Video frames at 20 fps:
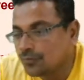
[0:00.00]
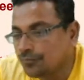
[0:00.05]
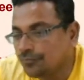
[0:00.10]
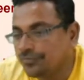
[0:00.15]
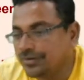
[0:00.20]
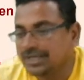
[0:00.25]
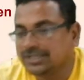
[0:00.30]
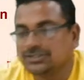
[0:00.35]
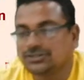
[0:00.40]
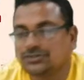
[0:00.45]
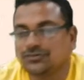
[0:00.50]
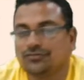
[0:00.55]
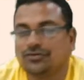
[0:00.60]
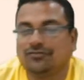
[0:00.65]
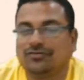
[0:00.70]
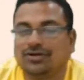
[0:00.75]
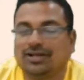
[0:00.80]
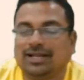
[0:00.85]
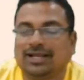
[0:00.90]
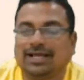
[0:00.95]
So friends,
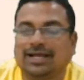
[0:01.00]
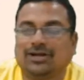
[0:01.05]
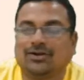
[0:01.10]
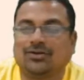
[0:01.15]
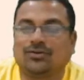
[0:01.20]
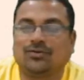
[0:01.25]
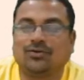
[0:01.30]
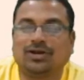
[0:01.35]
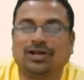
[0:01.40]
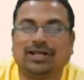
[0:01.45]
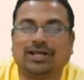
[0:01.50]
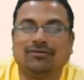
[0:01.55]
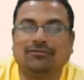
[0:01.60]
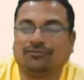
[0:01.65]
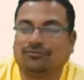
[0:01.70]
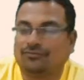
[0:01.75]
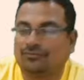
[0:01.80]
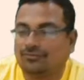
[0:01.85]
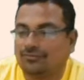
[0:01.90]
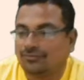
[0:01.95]
we will get only
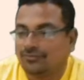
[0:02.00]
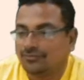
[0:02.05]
